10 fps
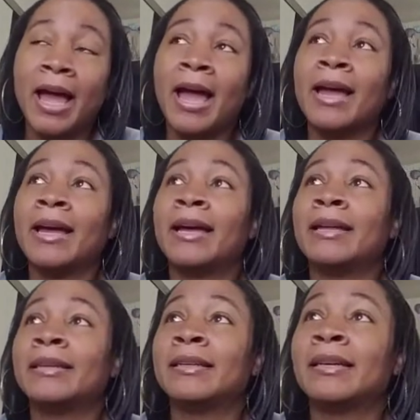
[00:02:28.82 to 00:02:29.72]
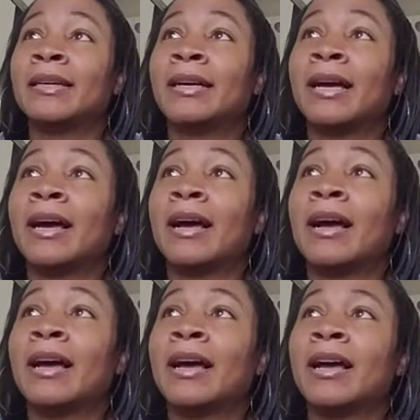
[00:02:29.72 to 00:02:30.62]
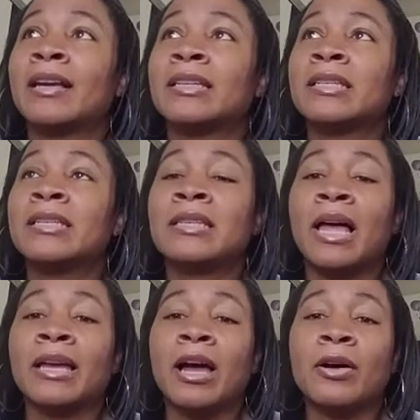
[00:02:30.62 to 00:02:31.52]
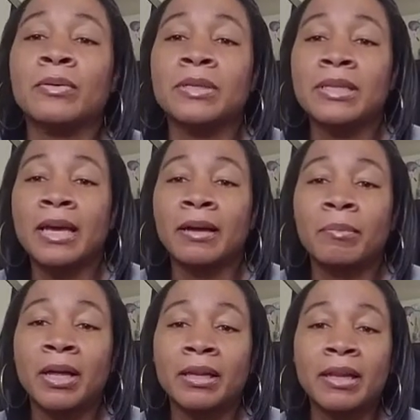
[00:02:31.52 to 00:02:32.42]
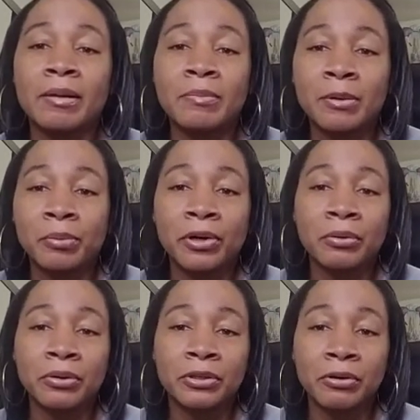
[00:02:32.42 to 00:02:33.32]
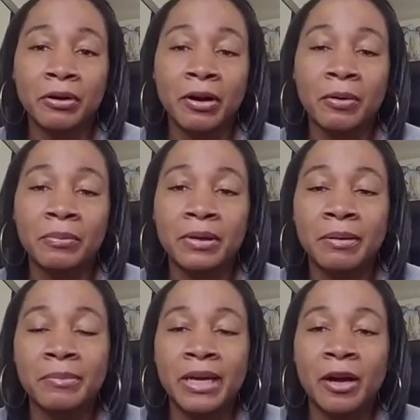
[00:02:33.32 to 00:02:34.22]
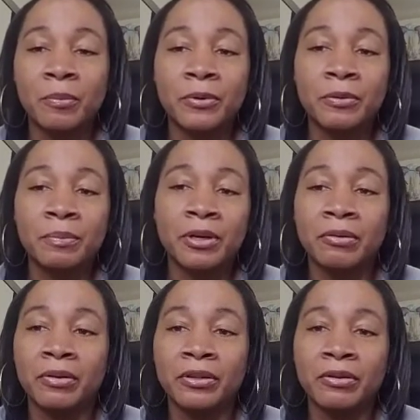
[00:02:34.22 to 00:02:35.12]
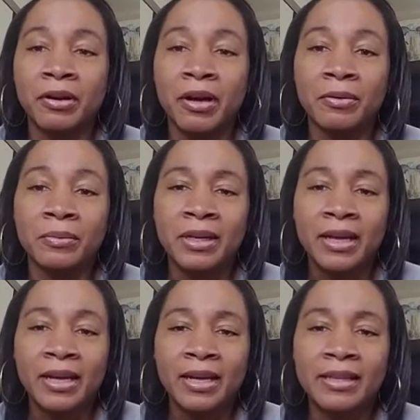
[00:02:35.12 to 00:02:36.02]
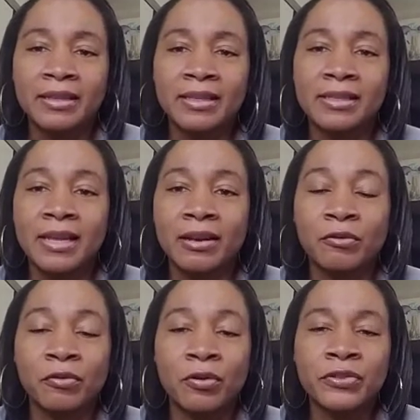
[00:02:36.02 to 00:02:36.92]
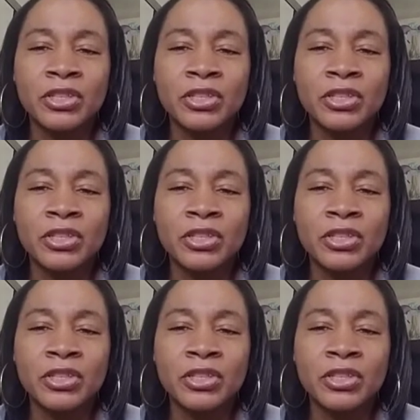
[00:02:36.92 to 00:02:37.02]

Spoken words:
And she's like, oh, Sam, let me put on your coat. Let me help you put on your coat. And this, that, and the fourth.